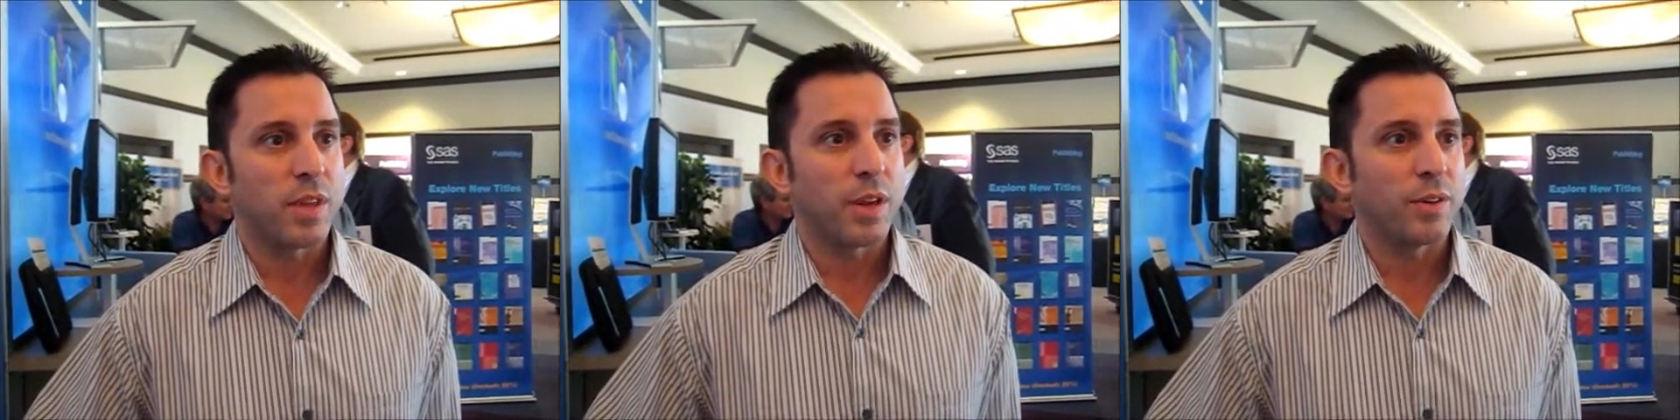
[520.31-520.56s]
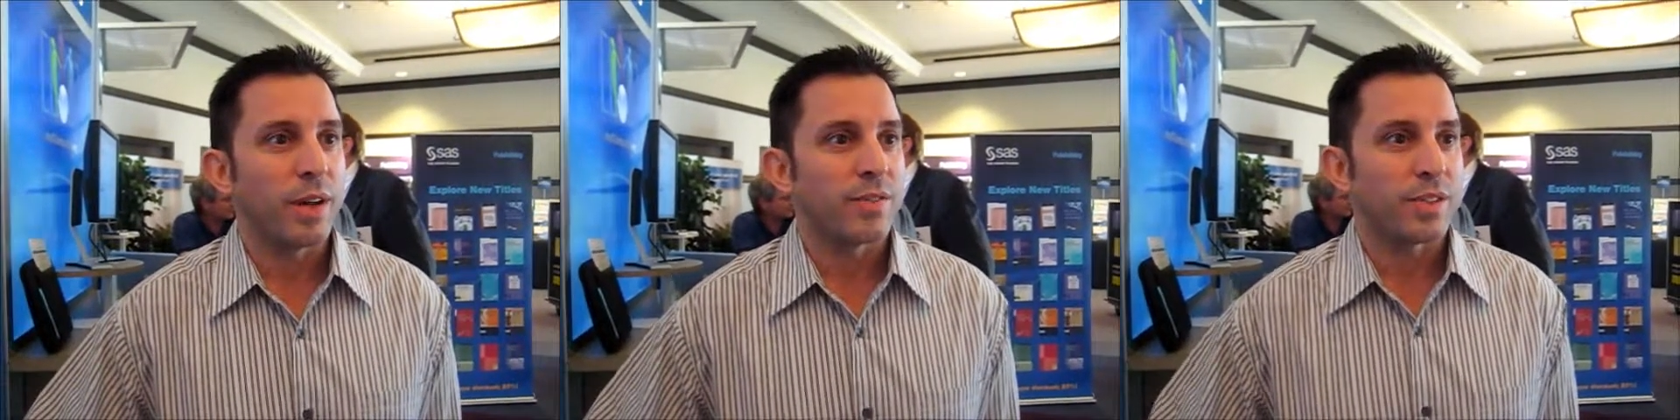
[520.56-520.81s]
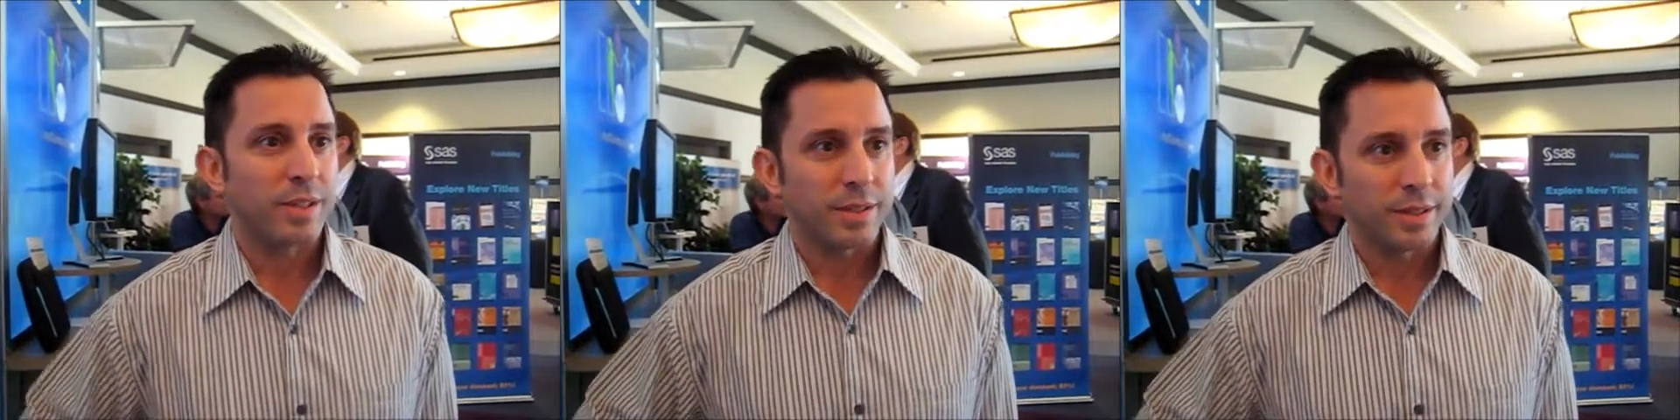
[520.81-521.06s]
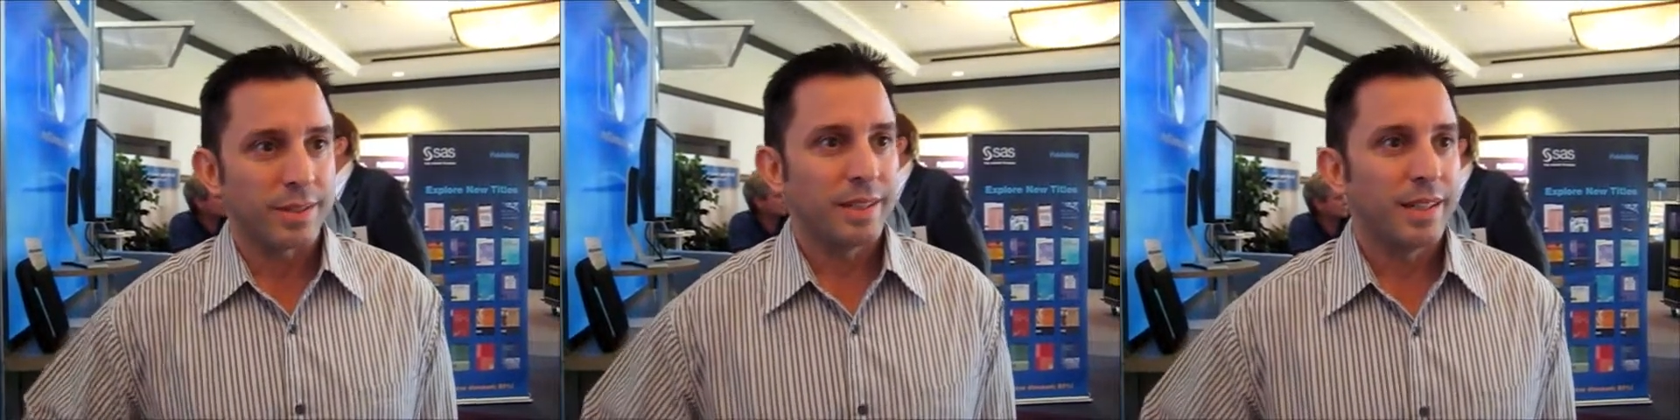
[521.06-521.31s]
They don't have to,
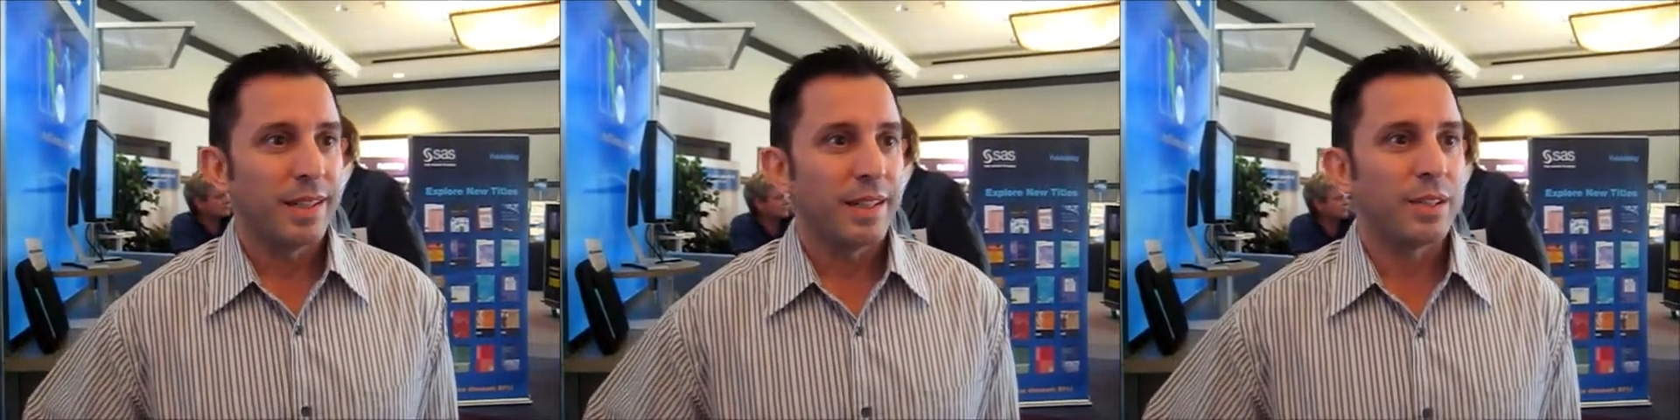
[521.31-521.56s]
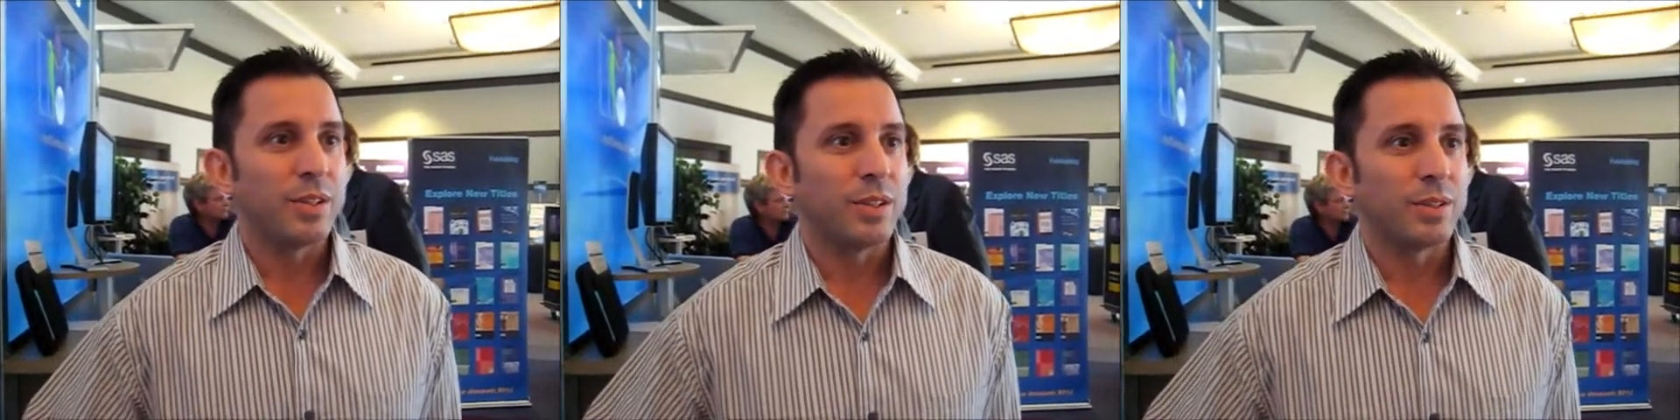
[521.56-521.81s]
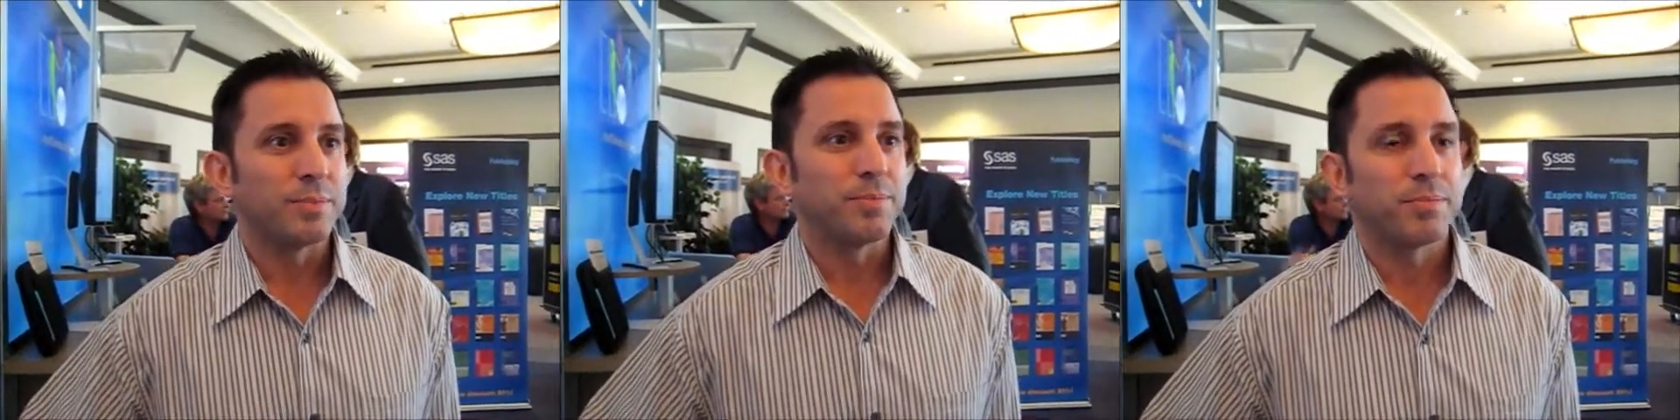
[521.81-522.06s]
you know,